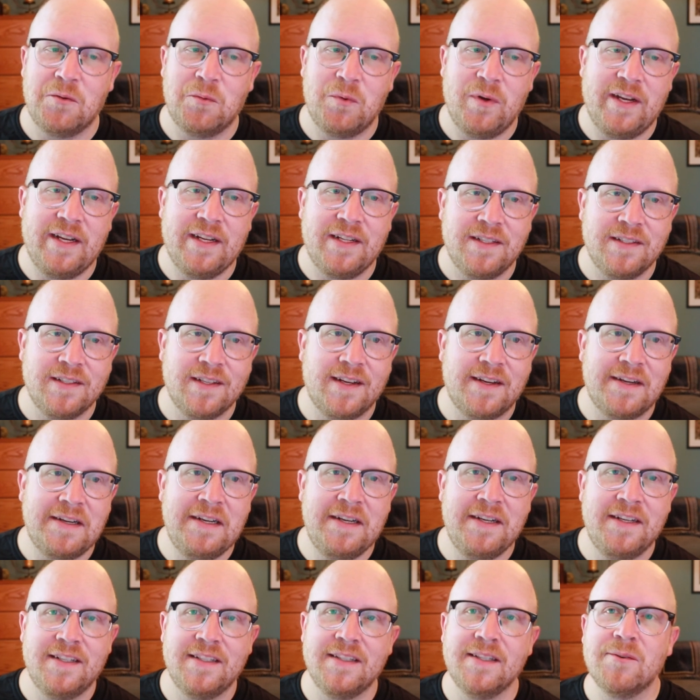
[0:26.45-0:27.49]
Well,
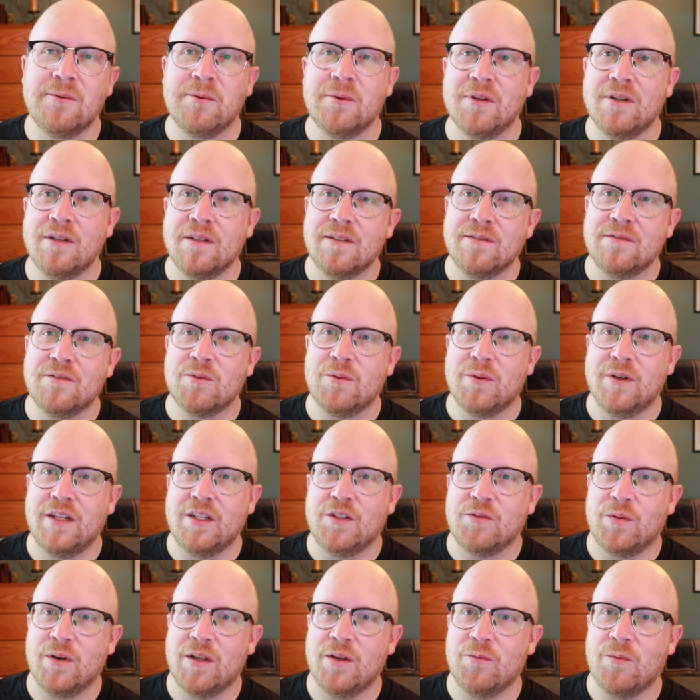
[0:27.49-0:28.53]
uh, in the world of
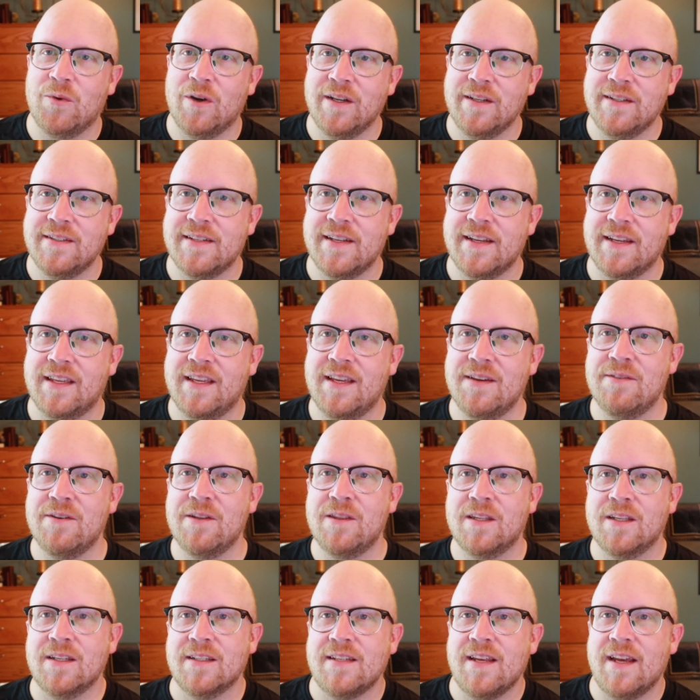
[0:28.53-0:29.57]
2021, tech
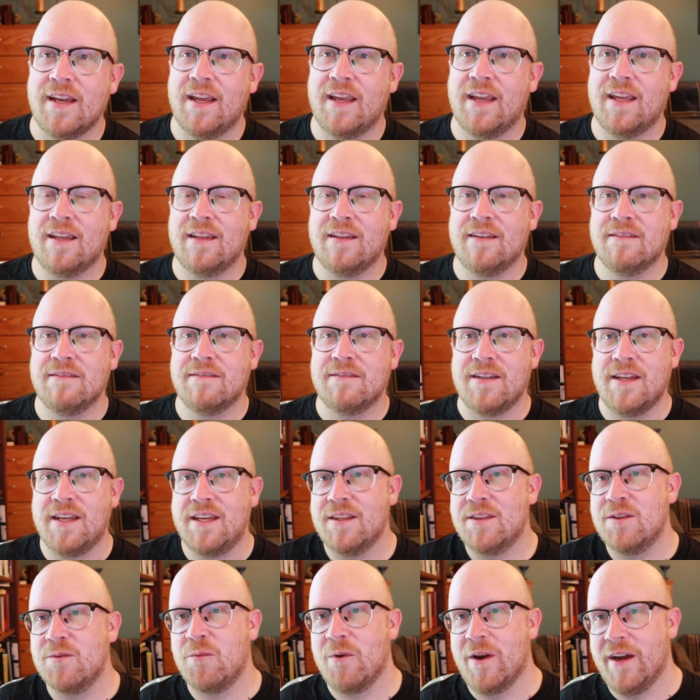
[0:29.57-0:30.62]
giveth and tech
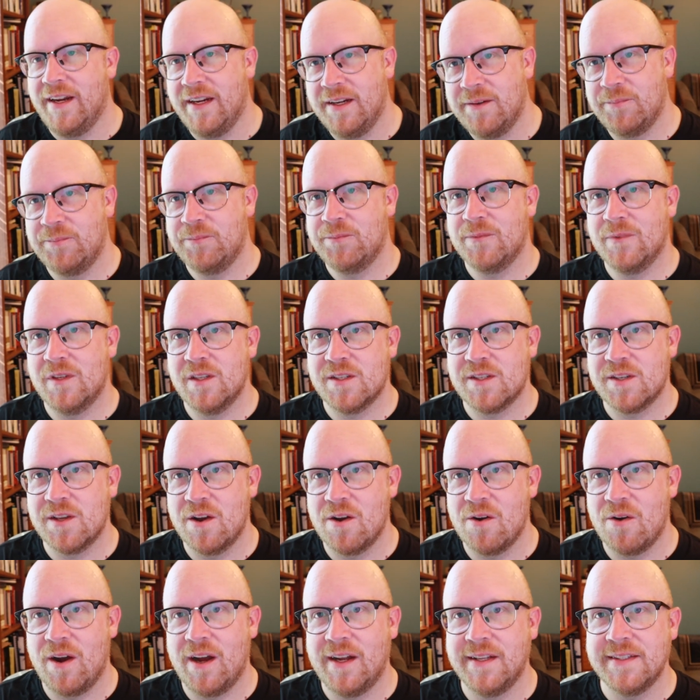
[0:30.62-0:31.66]
taketh away.
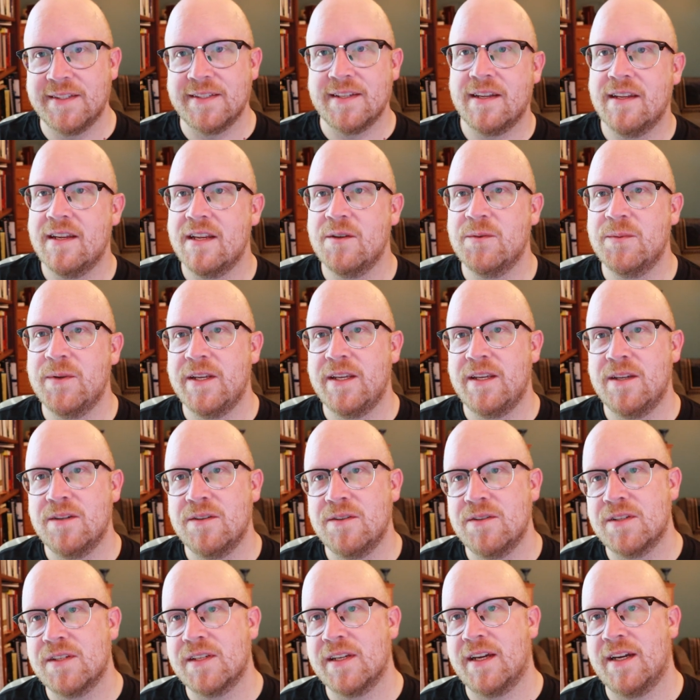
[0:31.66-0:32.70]
So on Sunday, we
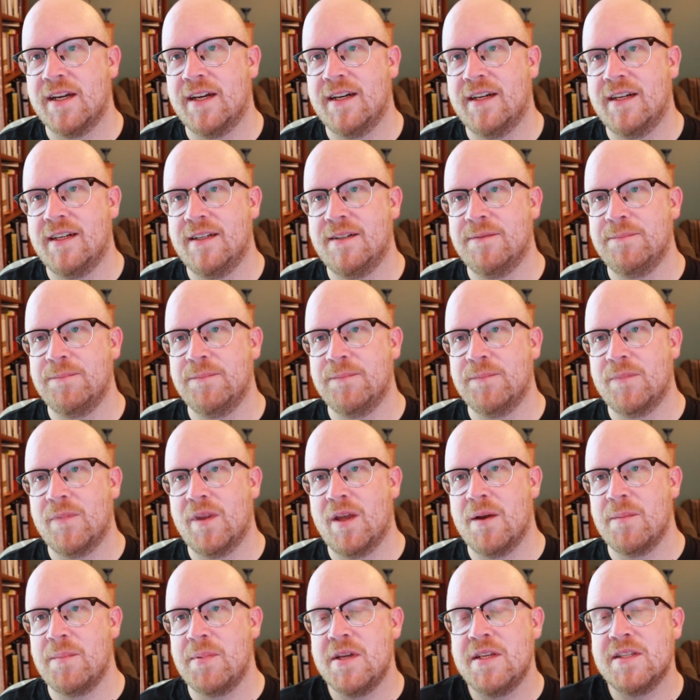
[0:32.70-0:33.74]
used um,
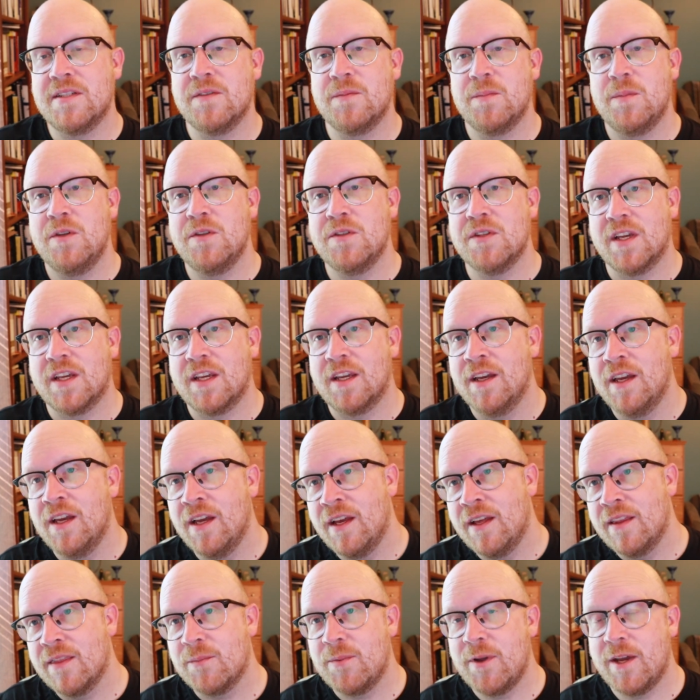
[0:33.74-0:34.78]
a piece of music
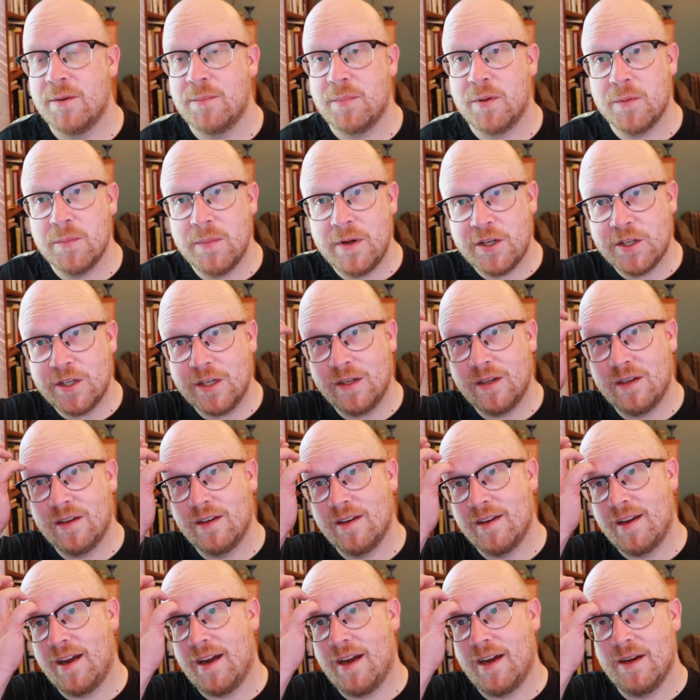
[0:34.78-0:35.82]
we had
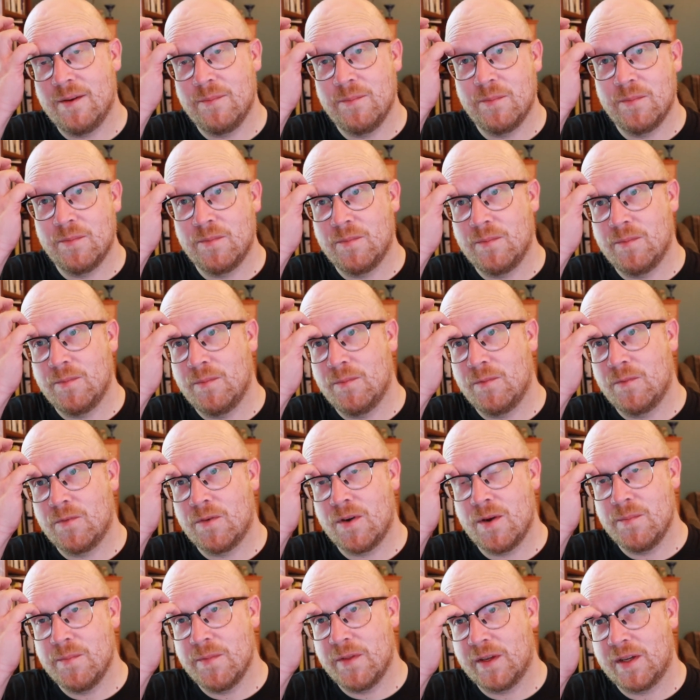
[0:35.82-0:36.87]
permission um,
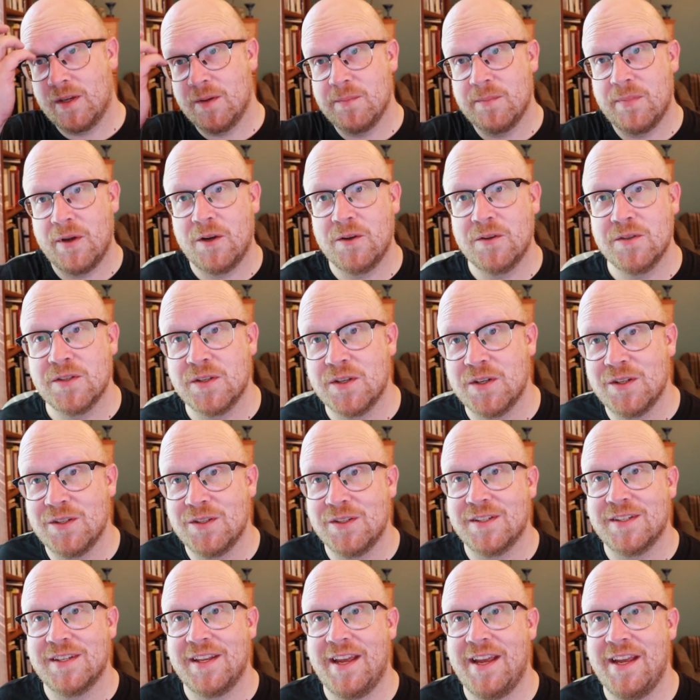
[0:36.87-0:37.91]
from the
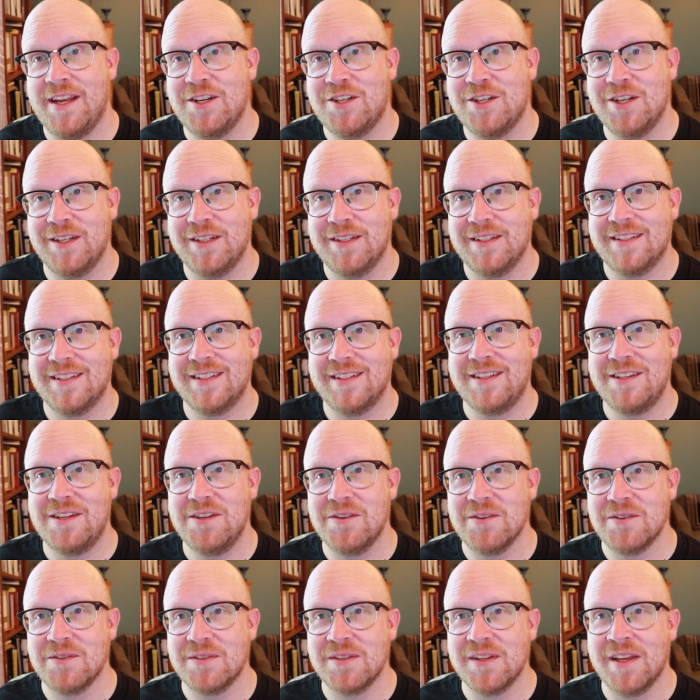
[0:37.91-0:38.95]
composer's agent to
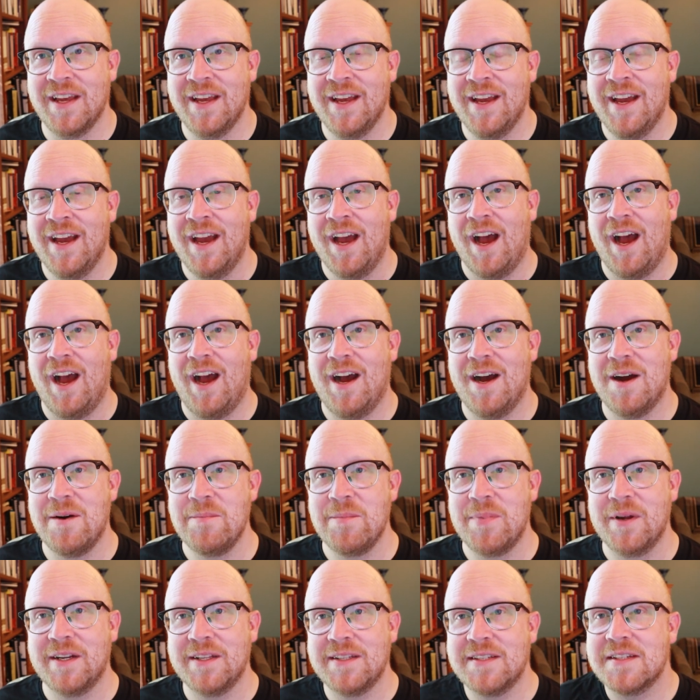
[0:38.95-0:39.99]
use,
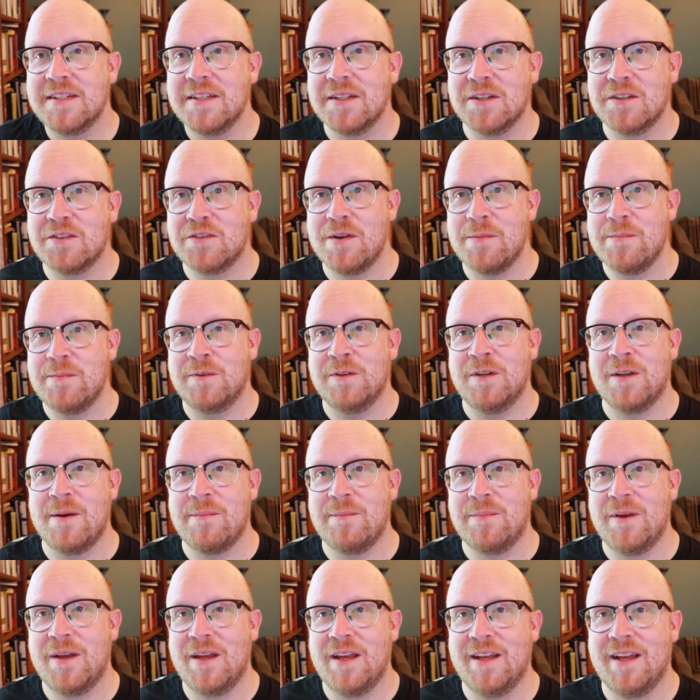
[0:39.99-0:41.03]
um, but it still tripped
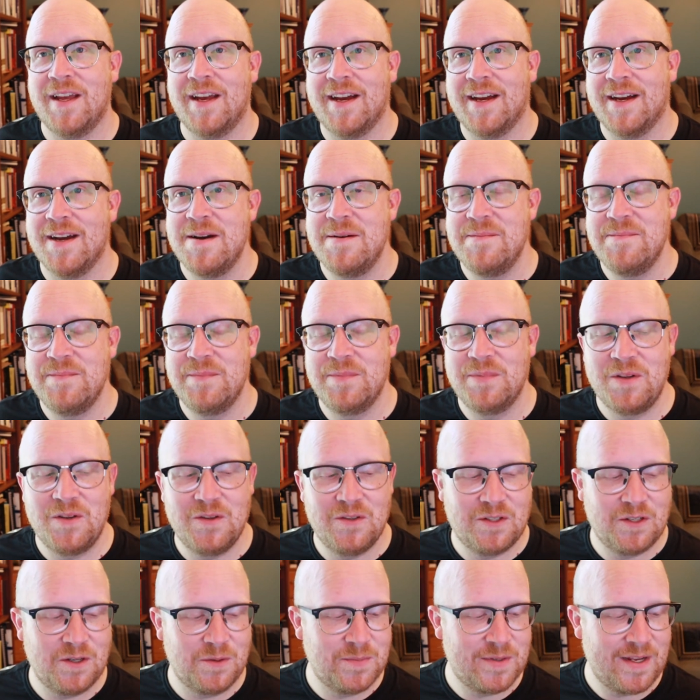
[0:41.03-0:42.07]
up um,
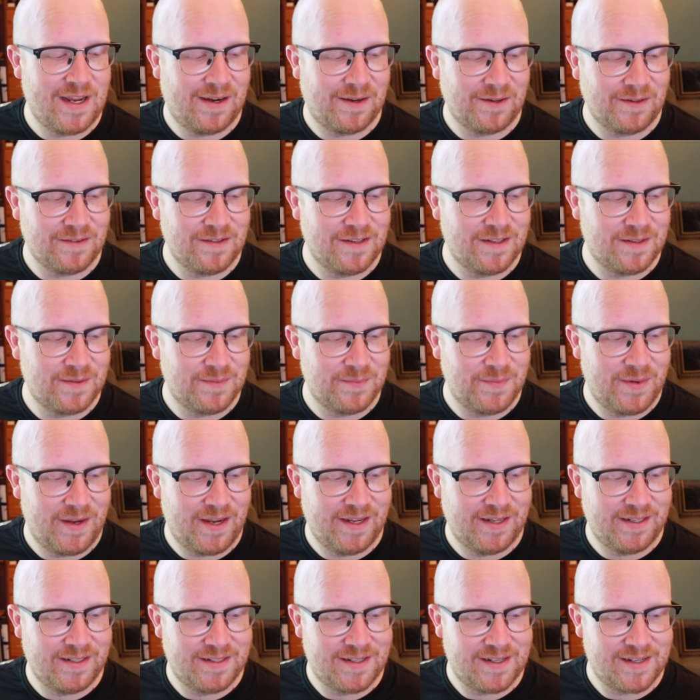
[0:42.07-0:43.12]
YouTube's algorithm
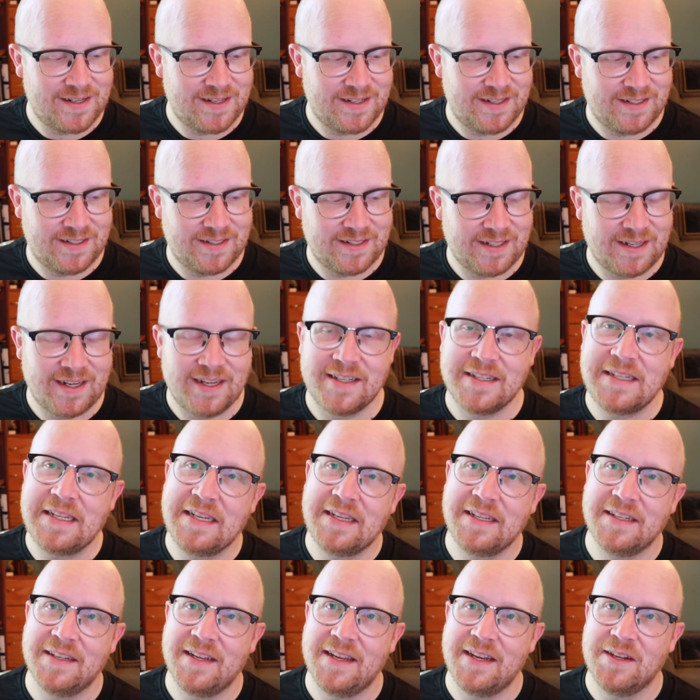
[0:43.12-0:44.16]
and uh, and it got
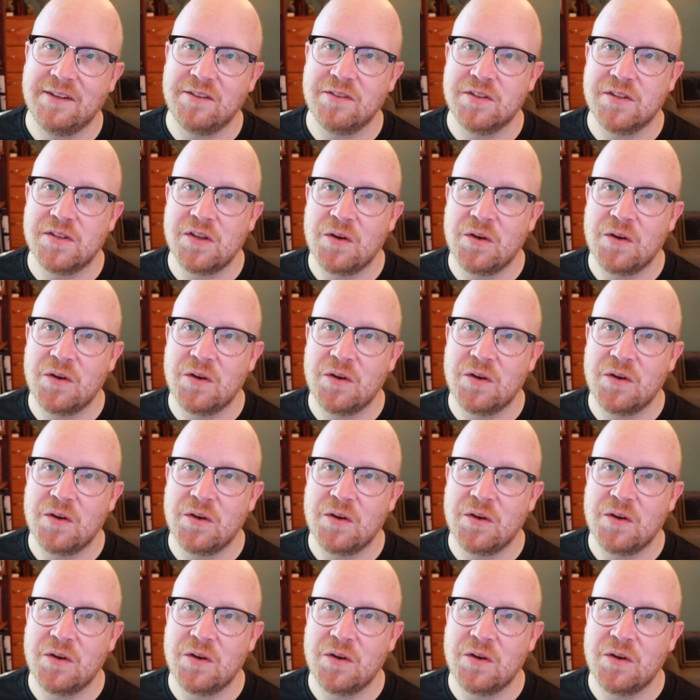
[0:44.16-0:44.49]
taken down.